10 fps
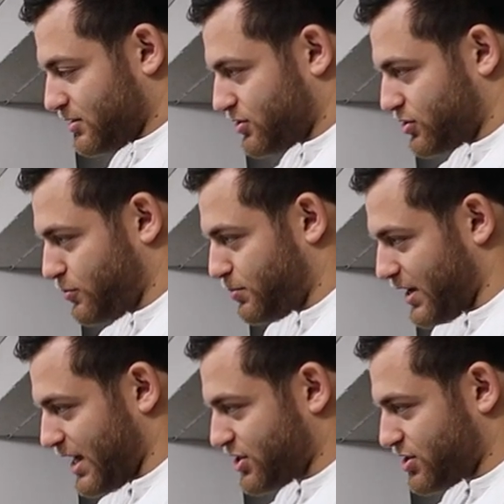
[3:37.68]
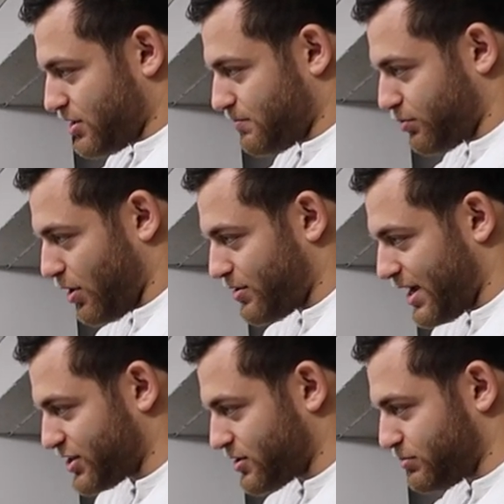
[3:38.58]
supination and
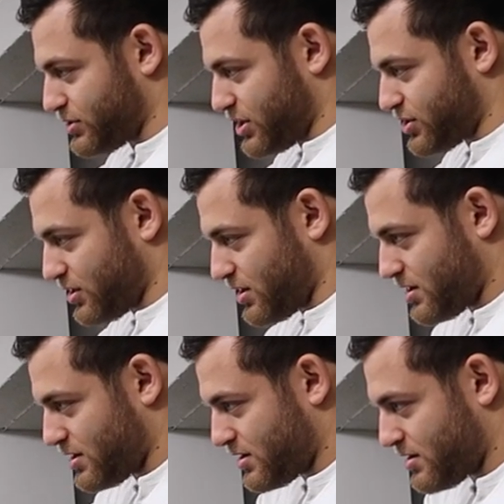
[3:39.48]
pronation position.